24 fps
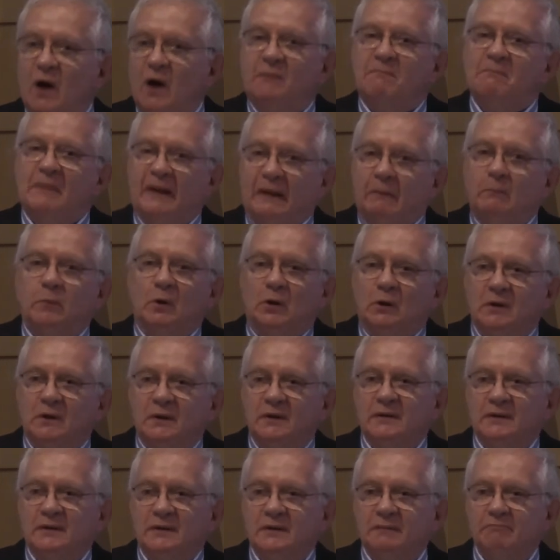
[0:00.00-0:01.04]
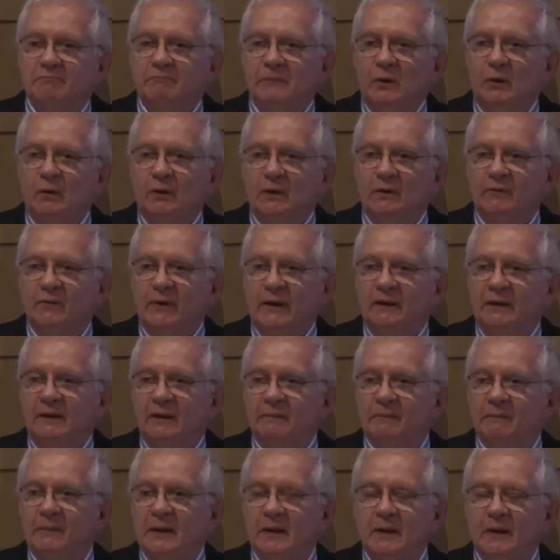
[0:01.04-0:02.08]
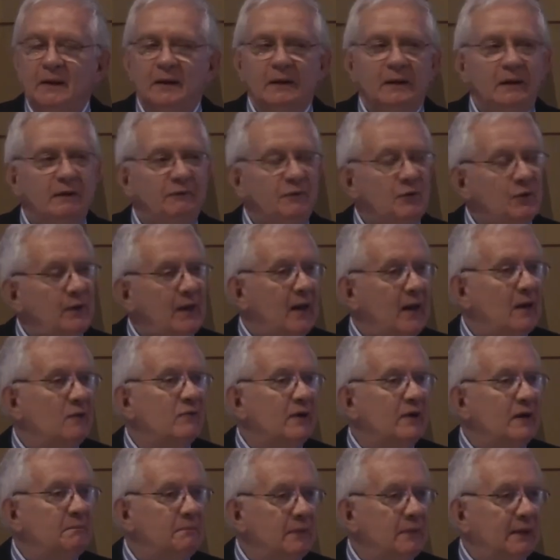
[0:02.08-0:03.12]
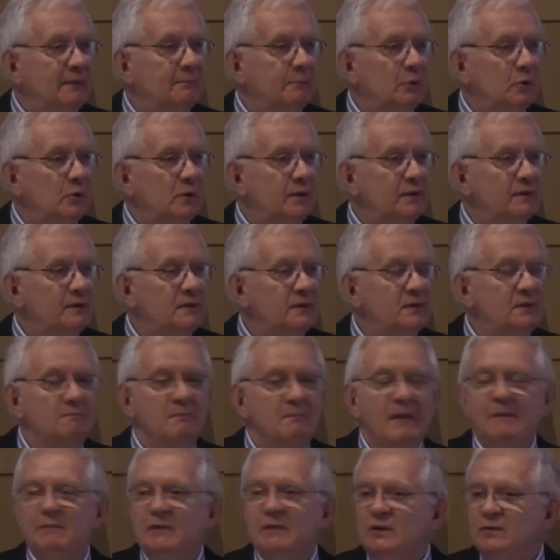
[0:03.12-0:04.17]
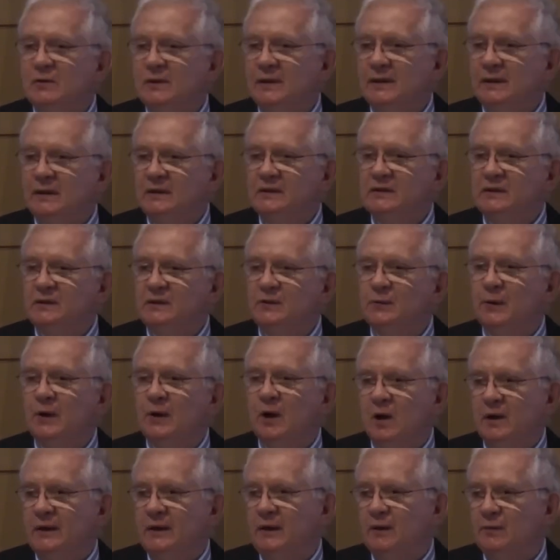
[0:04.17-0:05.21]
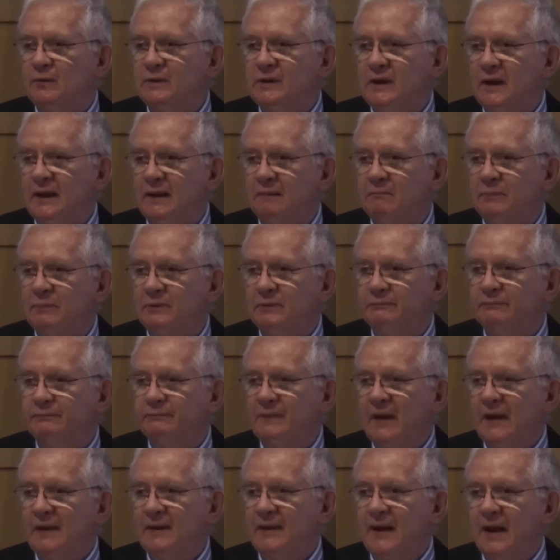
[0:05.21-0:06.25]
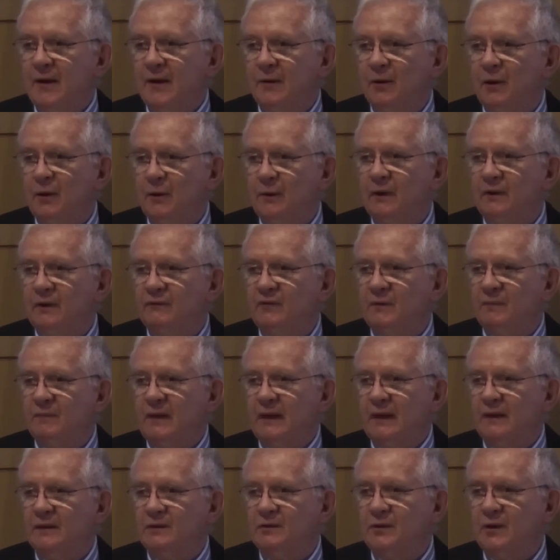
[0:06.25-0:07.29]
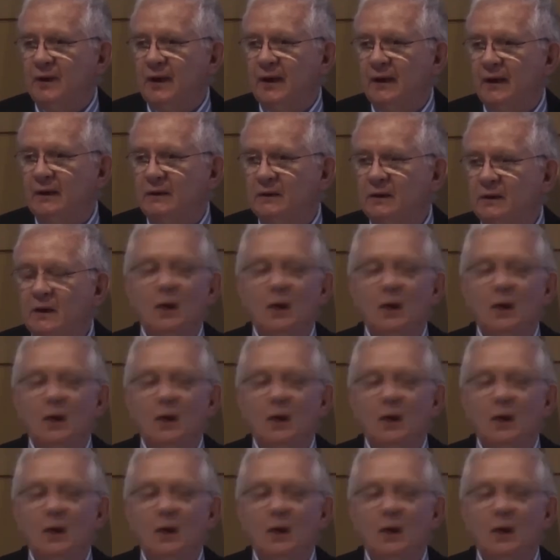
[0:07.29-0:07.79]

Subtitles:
got big books. You can read them. And if you can't read big books, maybe you can listen to an audio tape and download it from the internet.